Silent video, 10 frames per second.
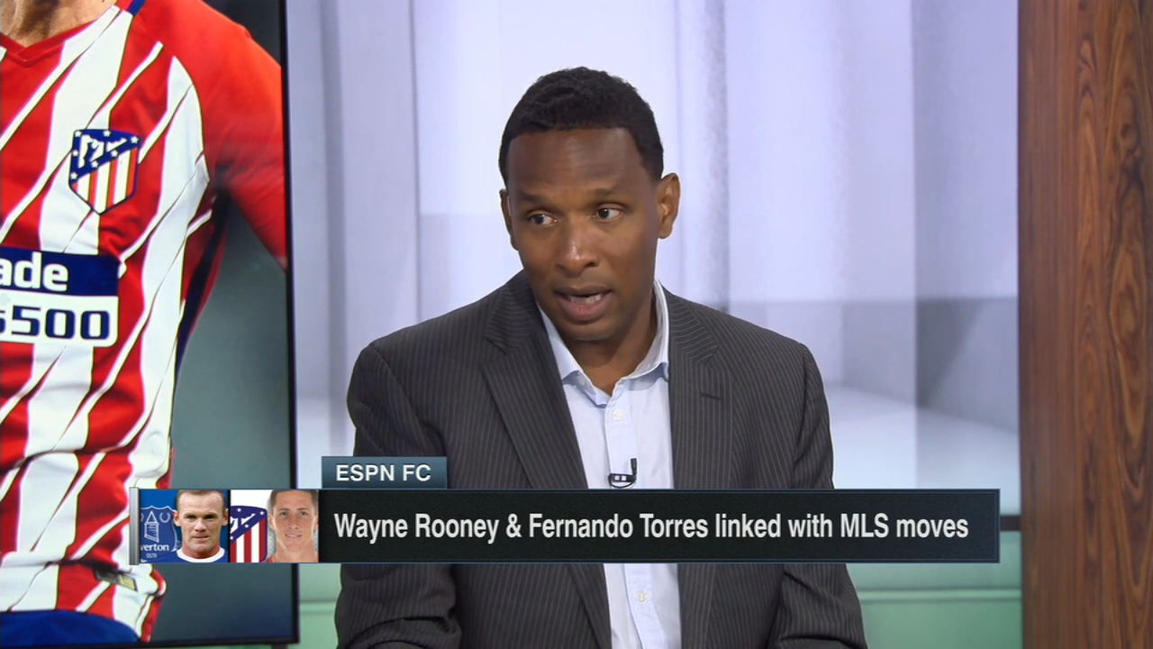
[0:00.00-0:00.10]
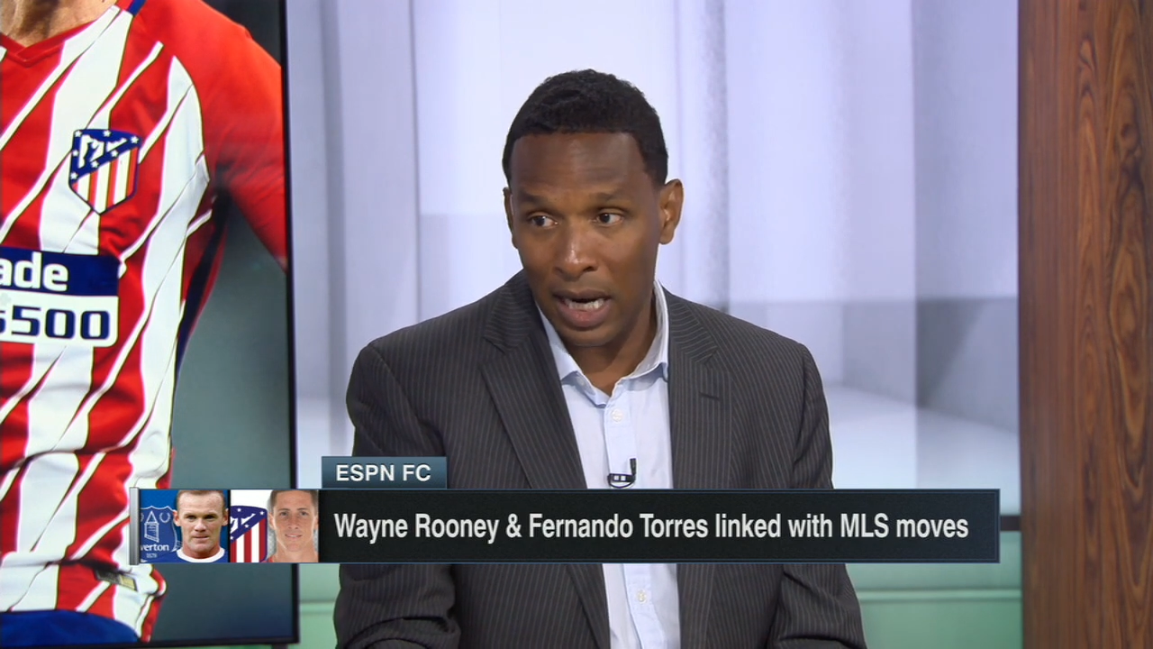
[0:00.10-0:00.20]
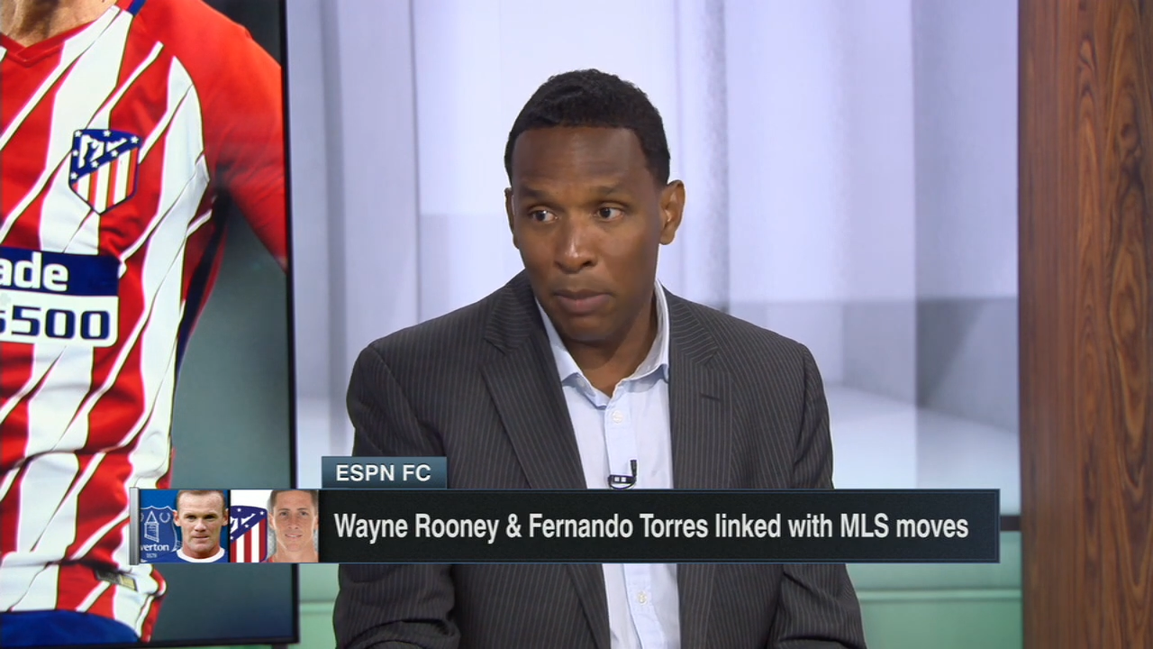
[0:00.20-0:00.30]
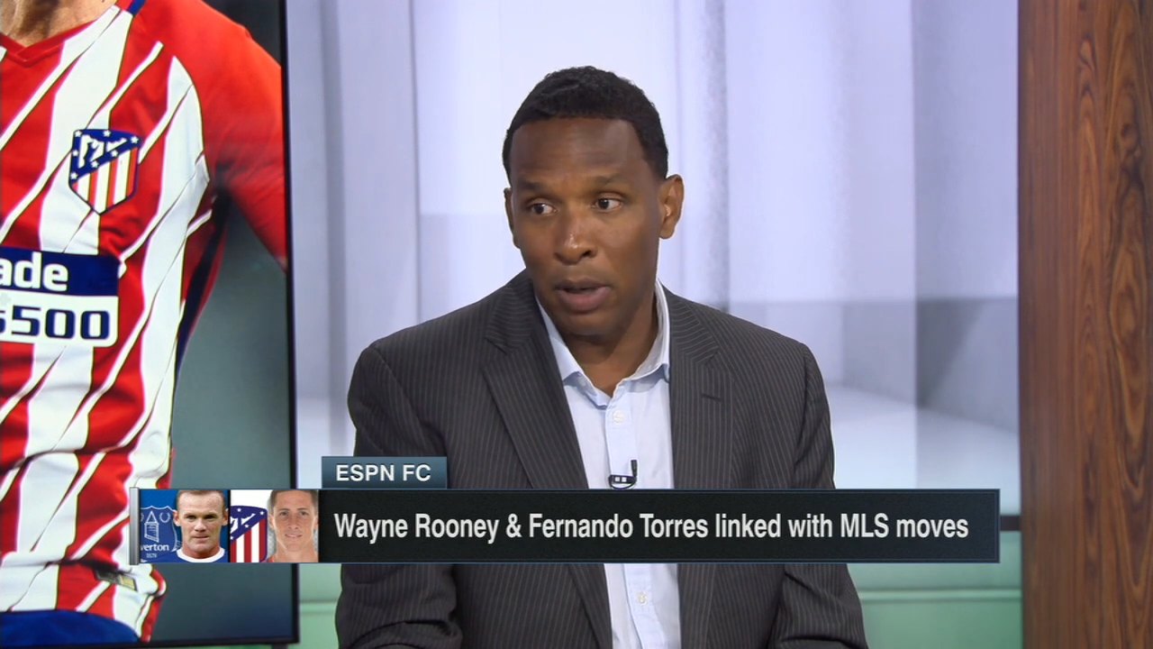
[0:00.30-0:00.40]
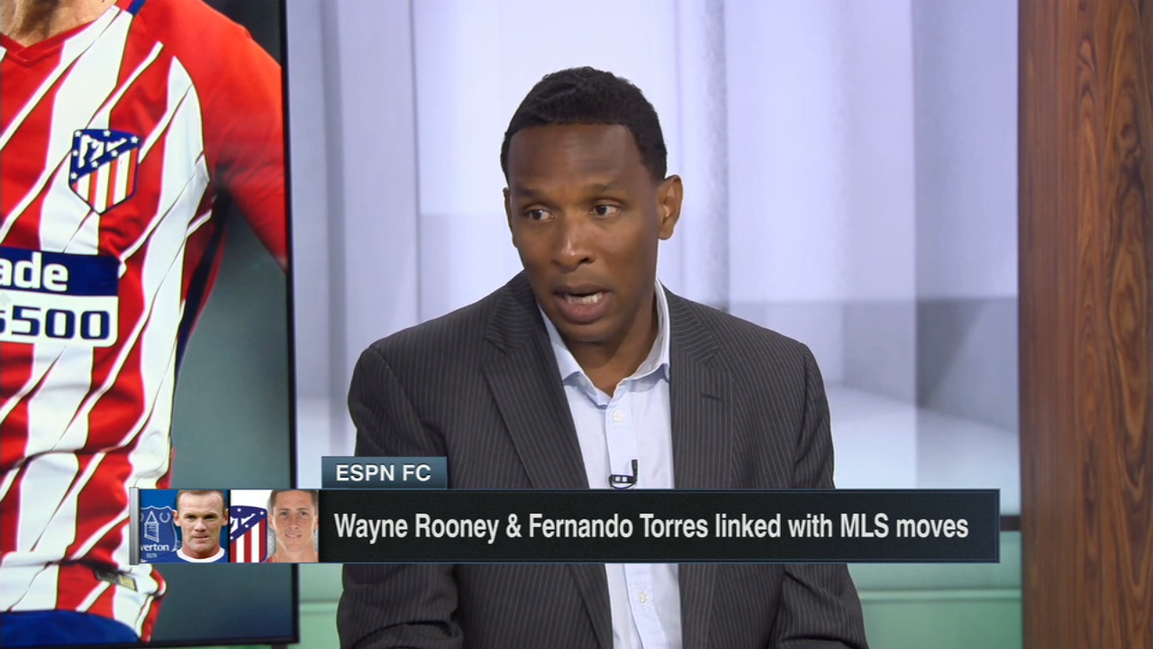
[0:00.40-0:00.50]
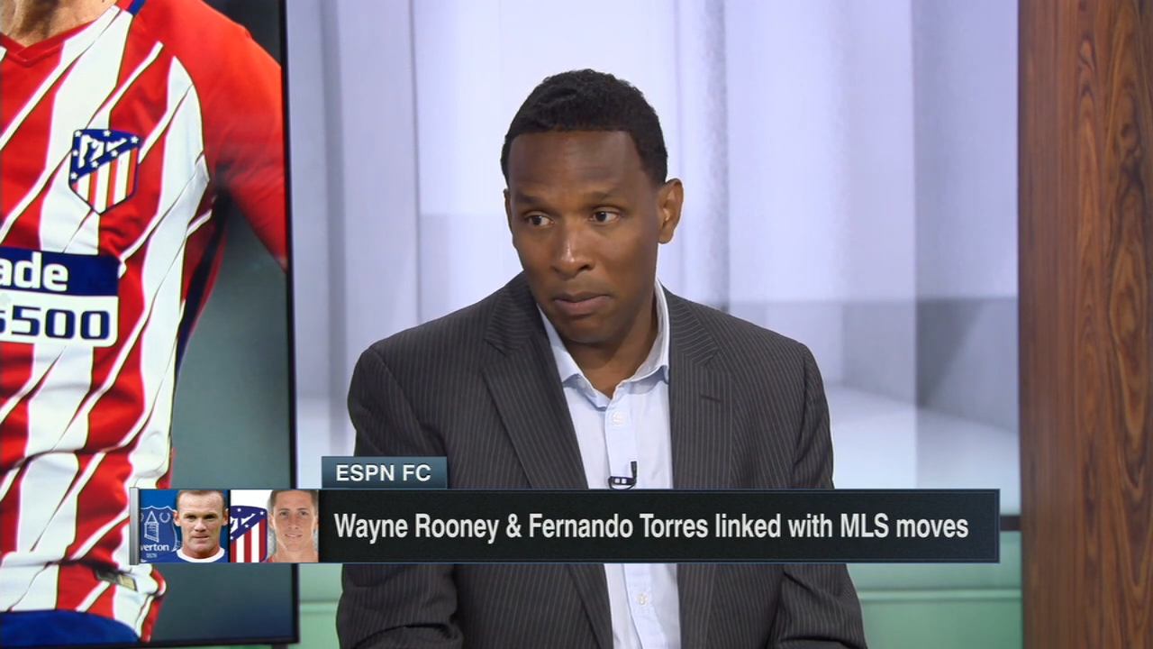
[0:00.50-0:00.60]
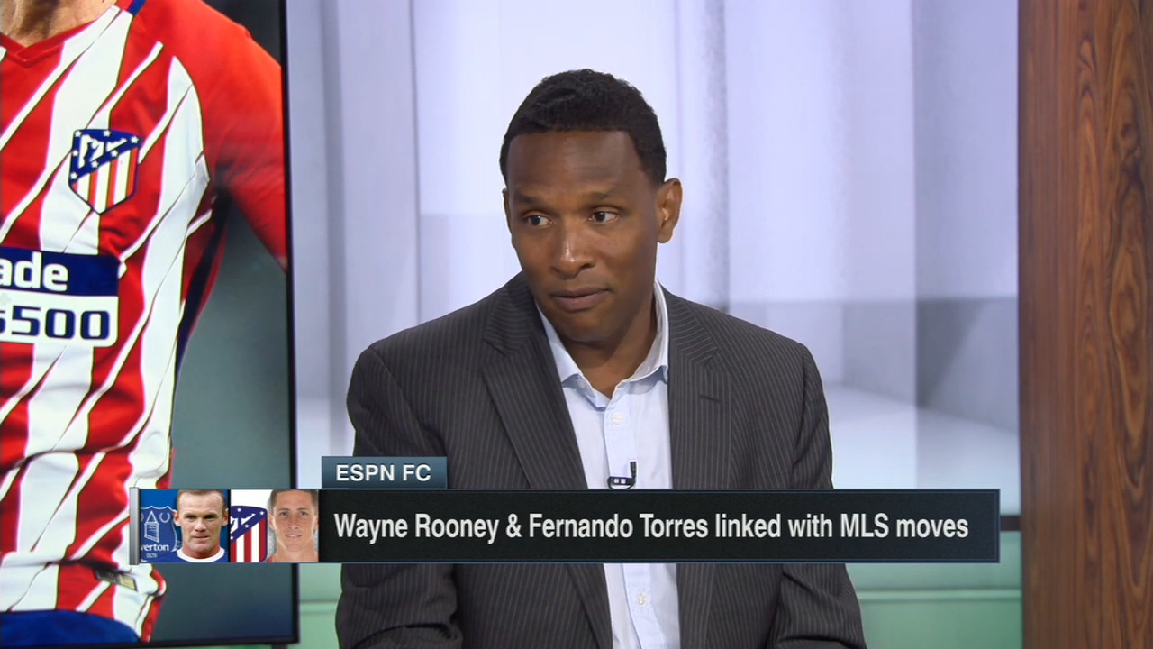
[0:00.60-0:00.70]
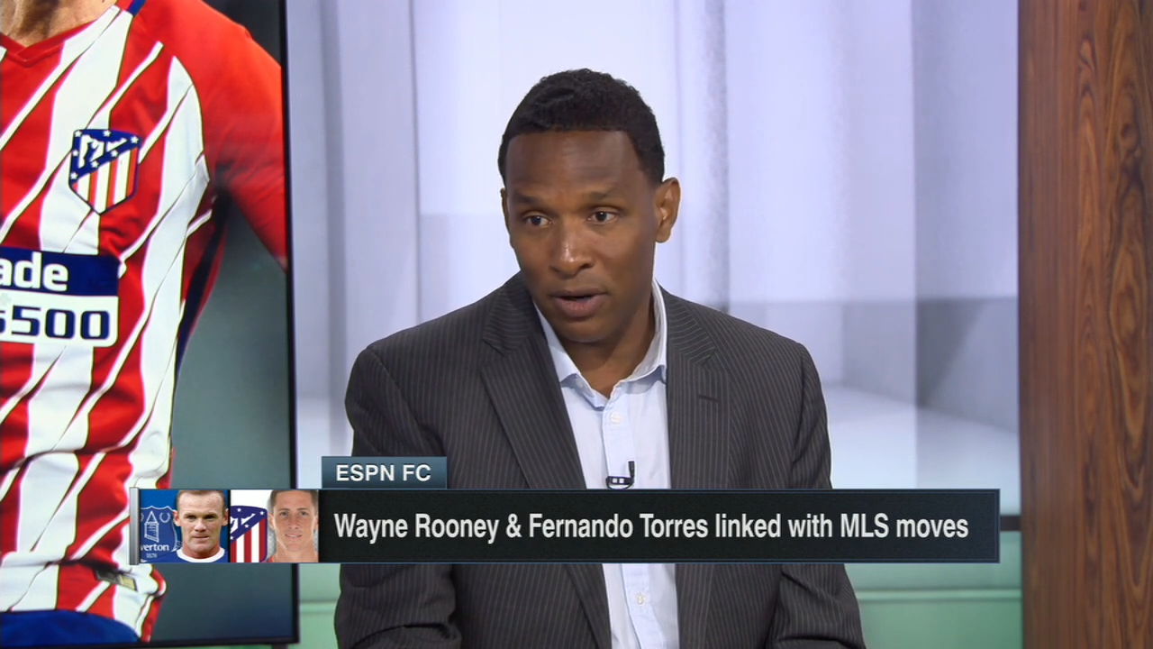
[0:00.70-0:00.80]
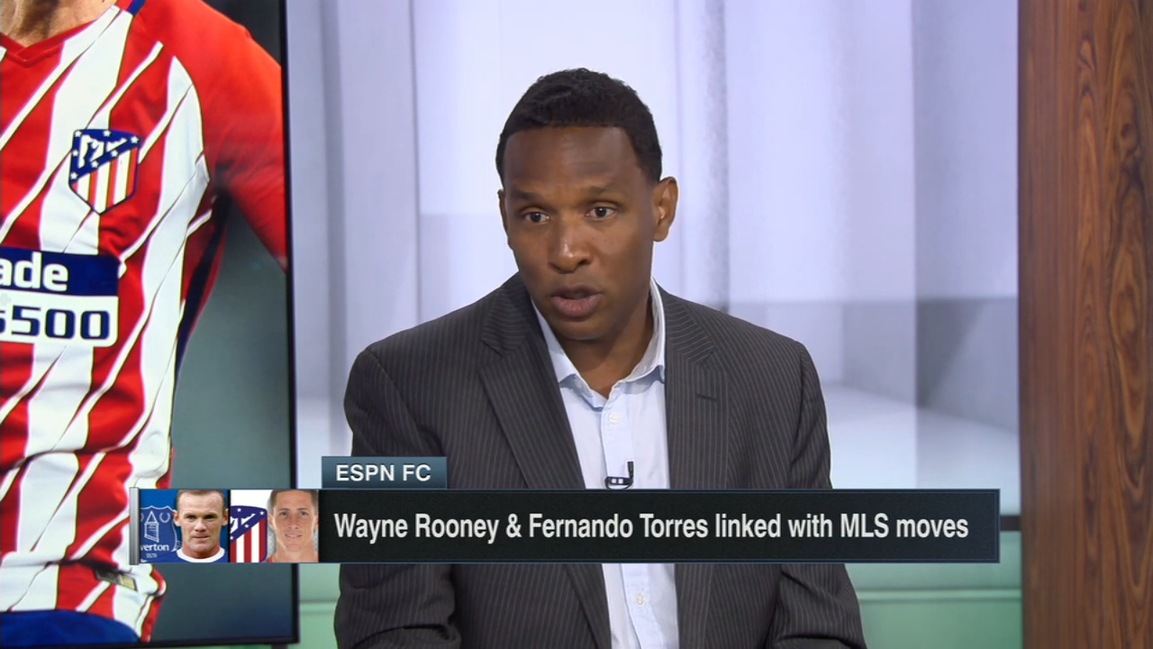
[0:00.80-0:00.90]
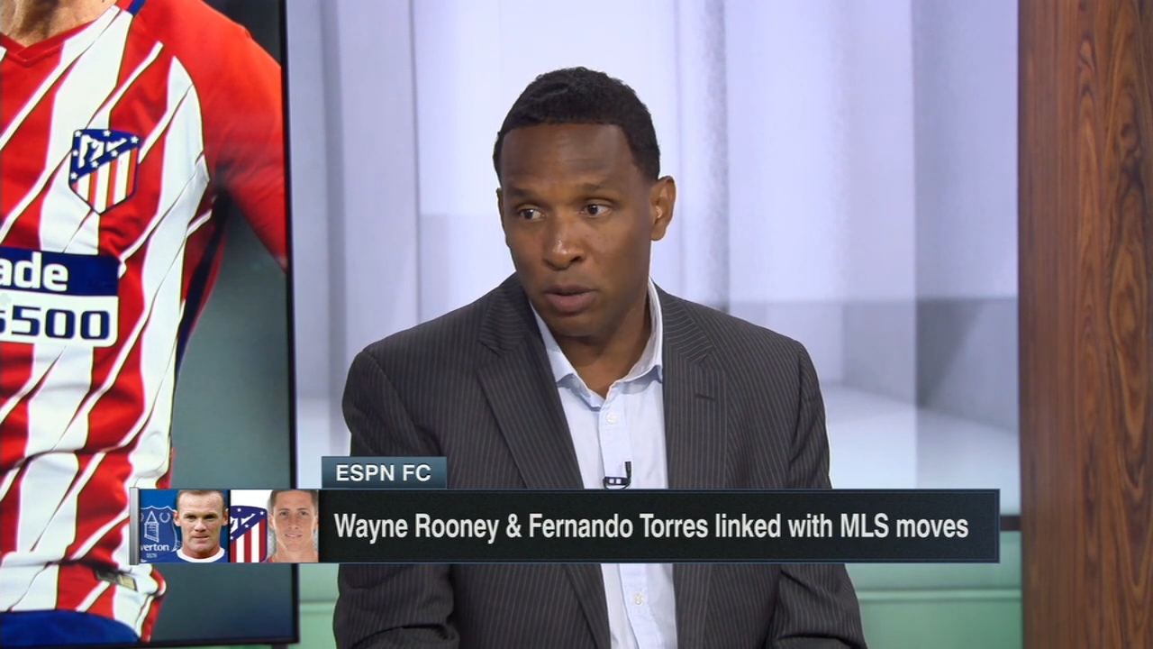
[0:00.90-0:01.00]

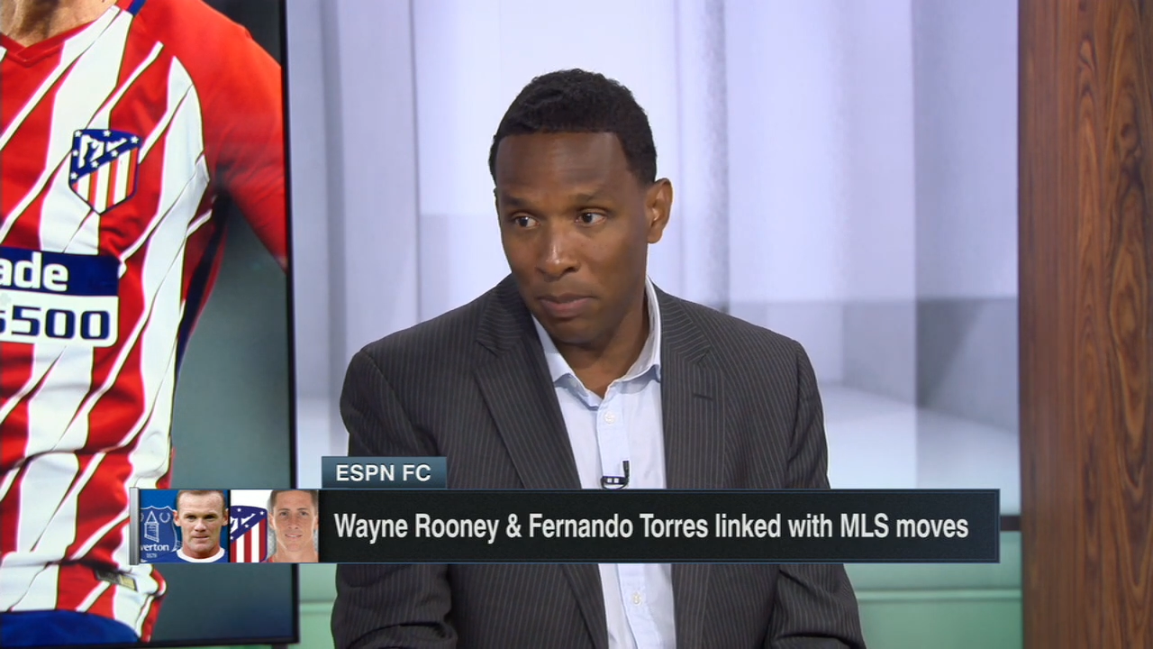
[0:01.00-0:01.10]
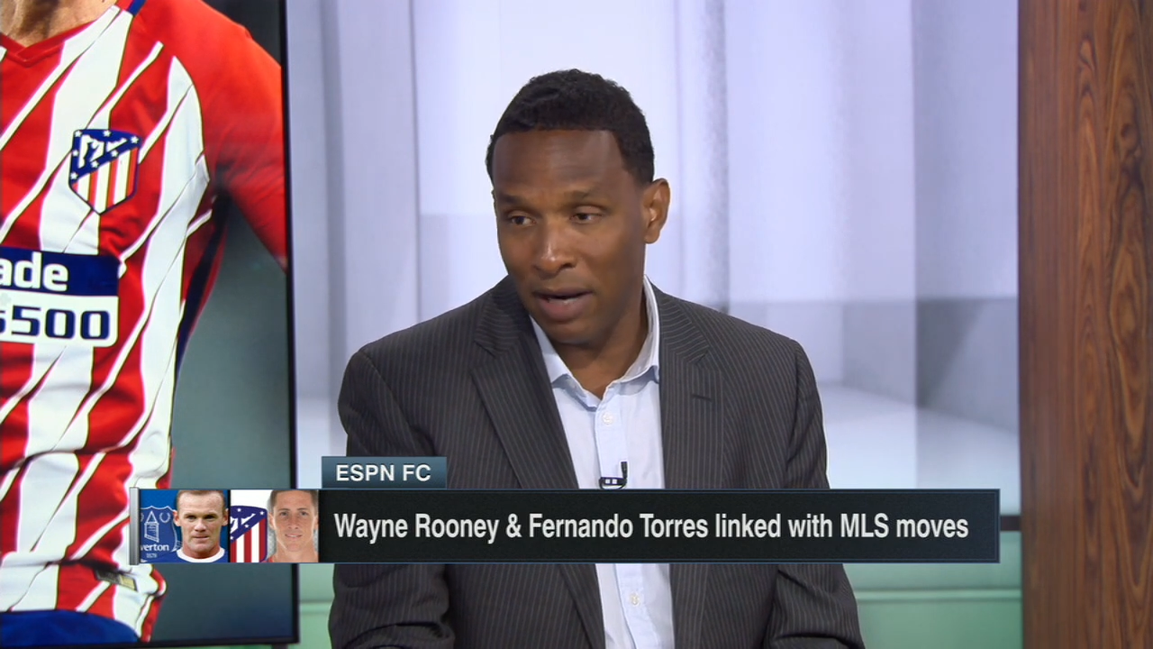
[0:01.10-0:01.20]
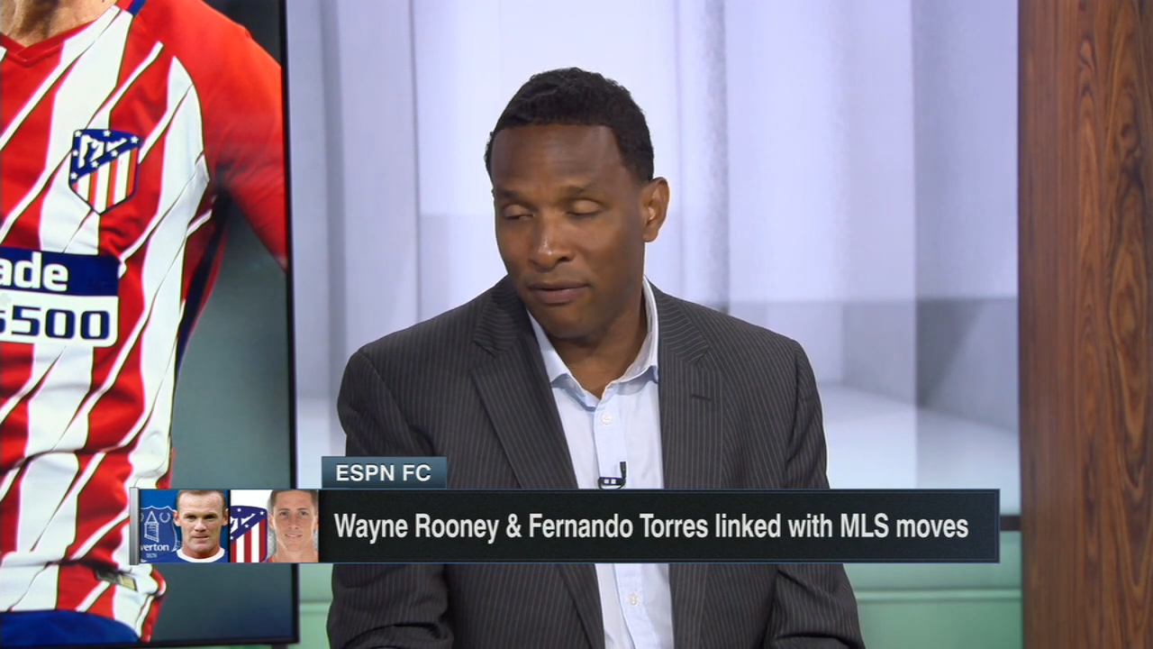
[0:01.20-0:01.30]
Ibrahimović may